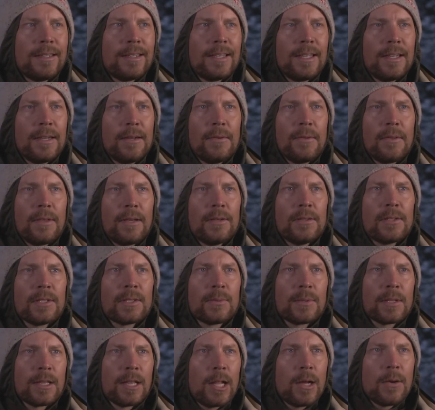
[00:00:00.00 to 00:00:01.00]
you know,
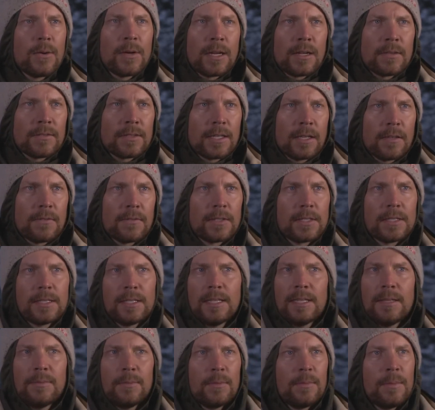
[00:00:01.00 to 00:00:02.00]
those with low enough
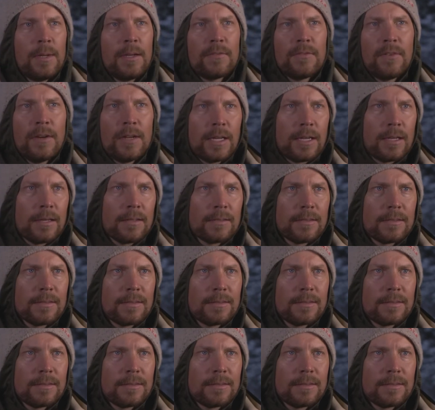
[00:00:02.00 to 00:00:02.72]
self-esteem will make fun of you.